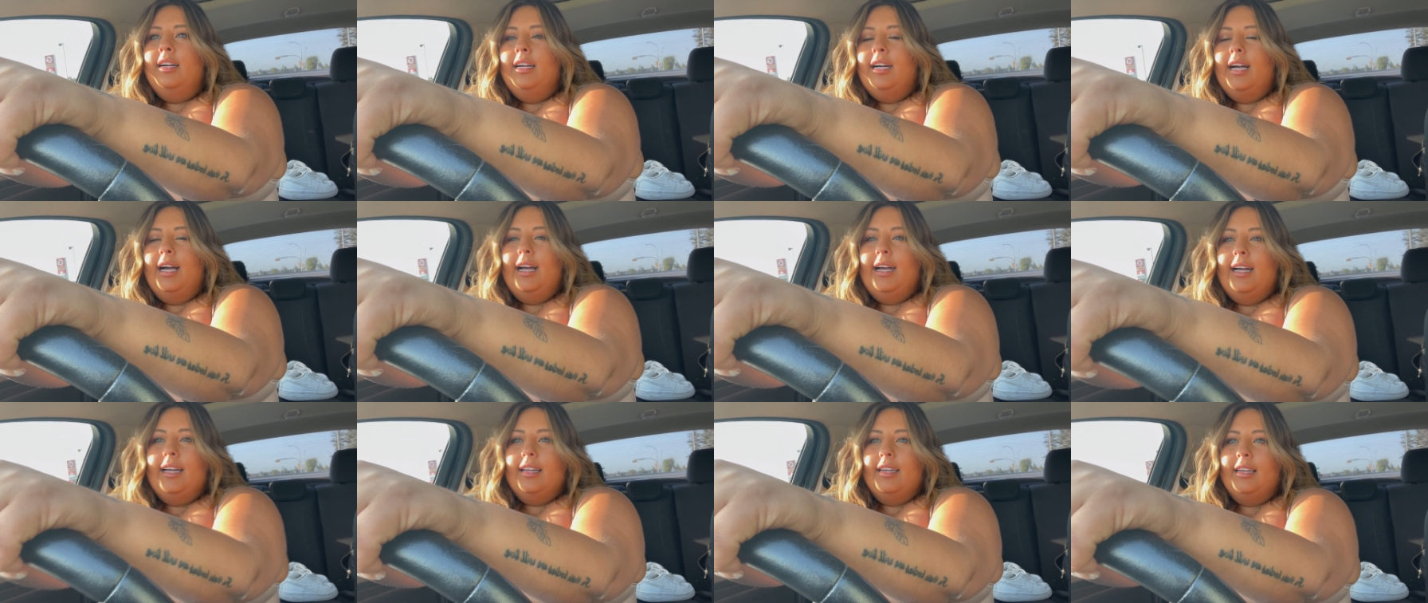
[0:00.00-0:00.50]

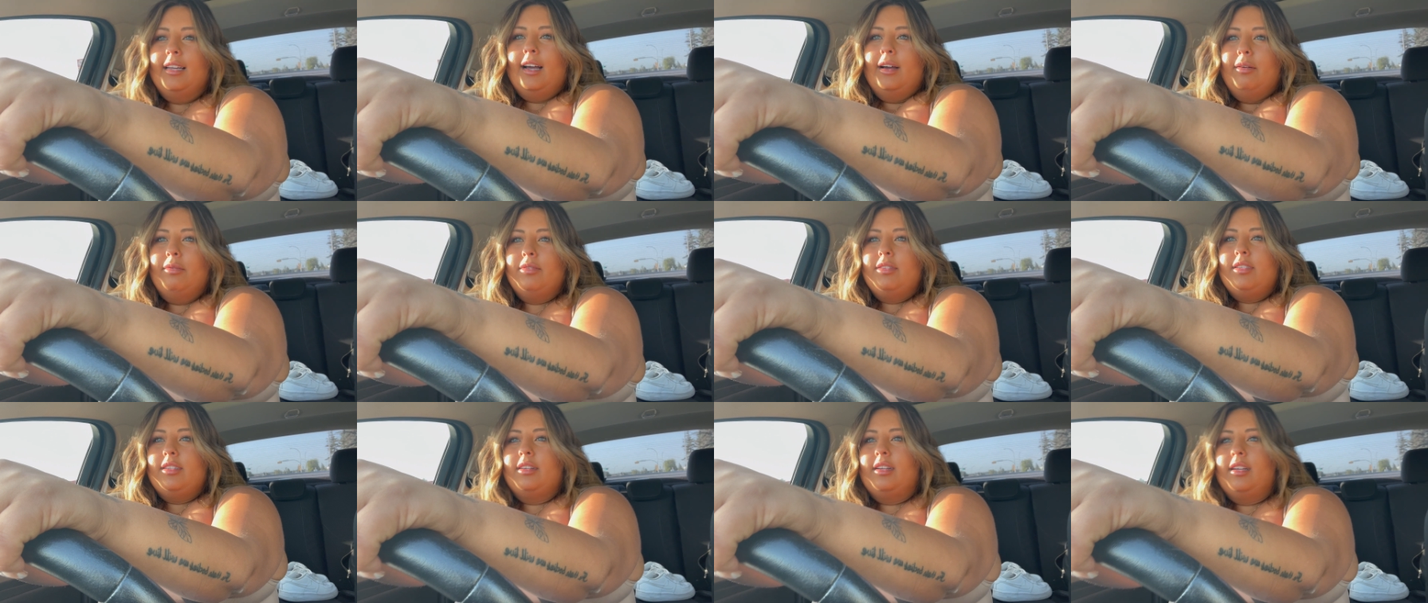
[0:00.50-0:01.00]
And I
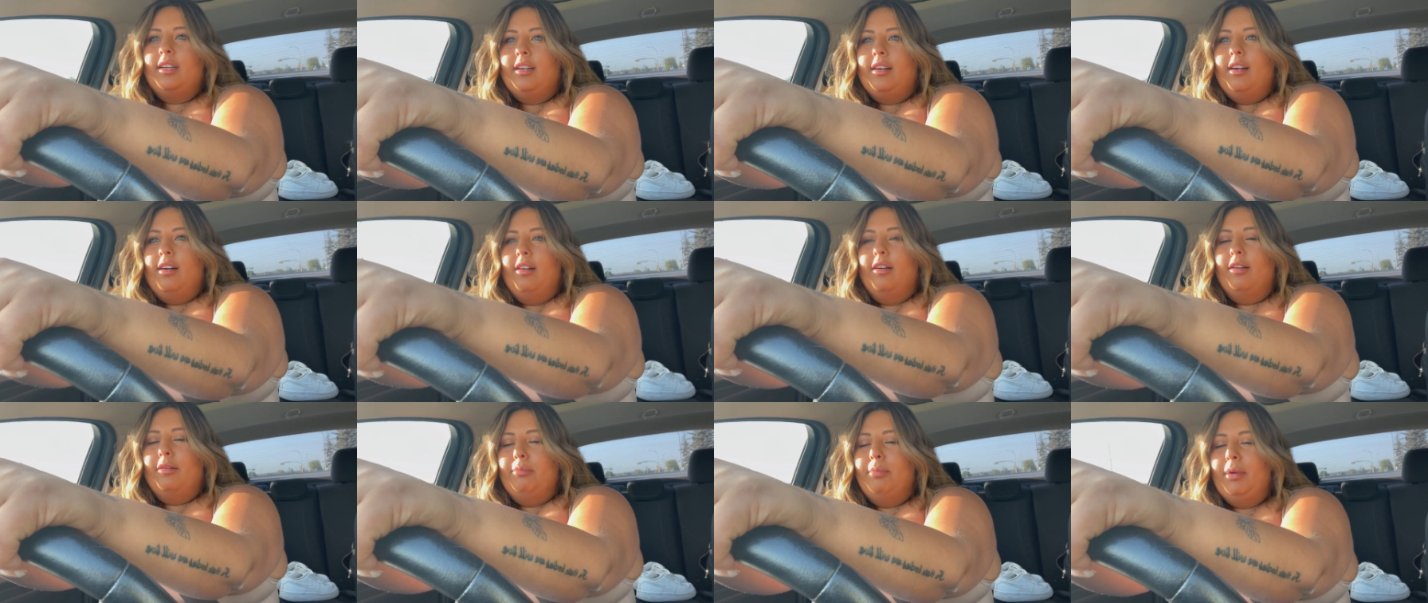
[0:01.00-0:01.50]
was looking
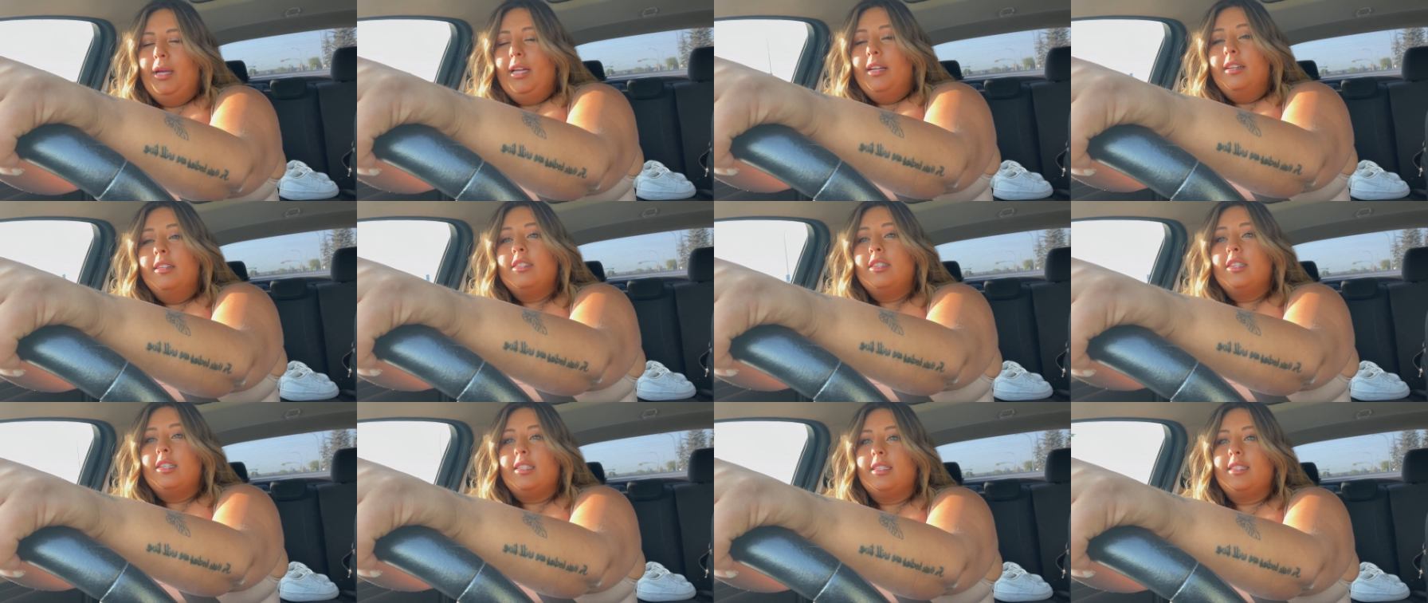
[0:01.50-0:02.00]
on
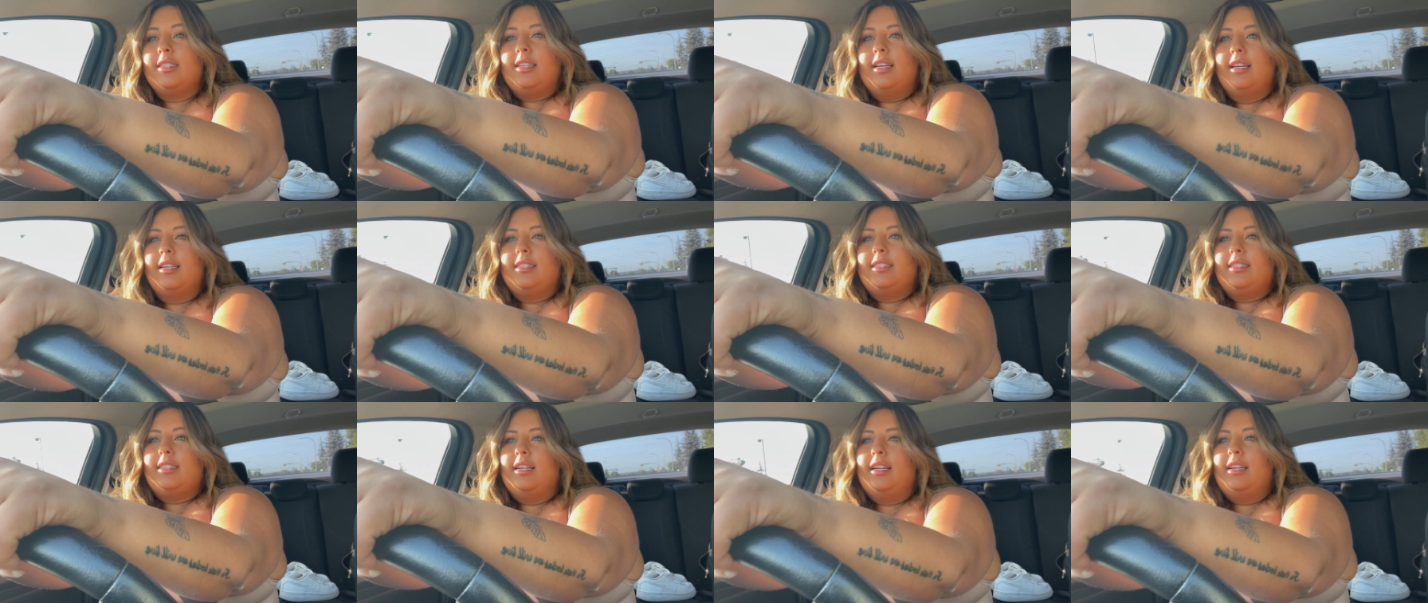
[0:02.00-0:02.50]
Pinterest
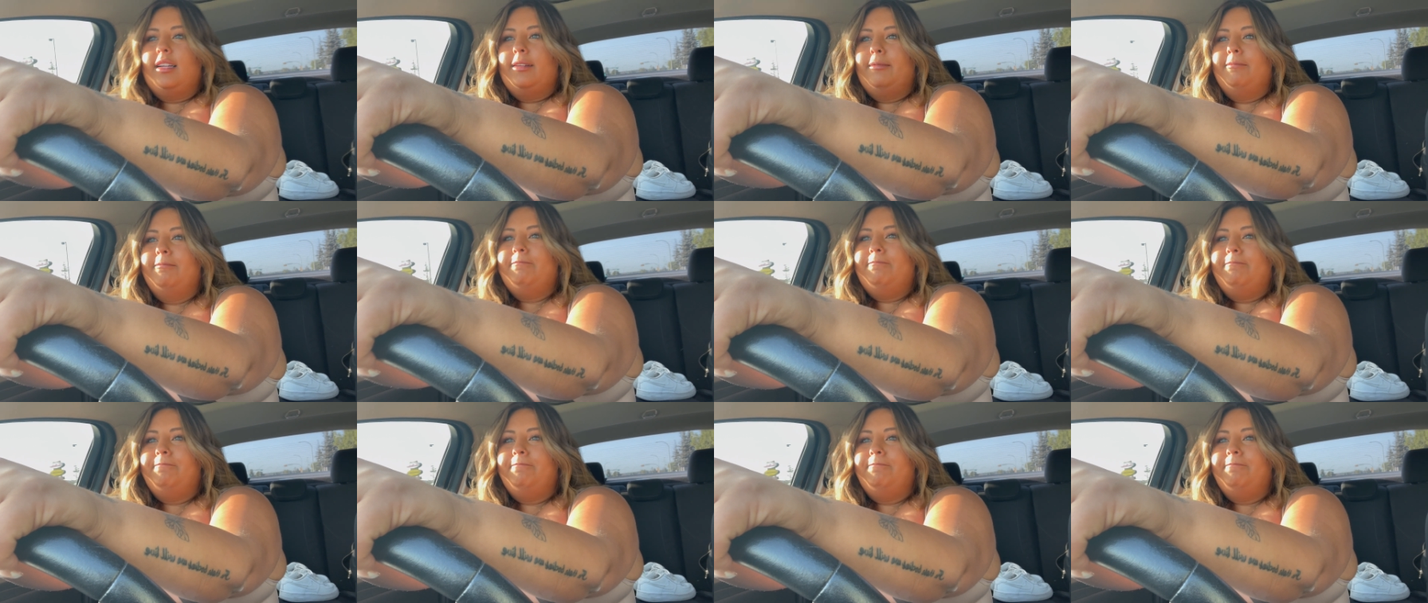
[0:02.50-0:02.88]
last night.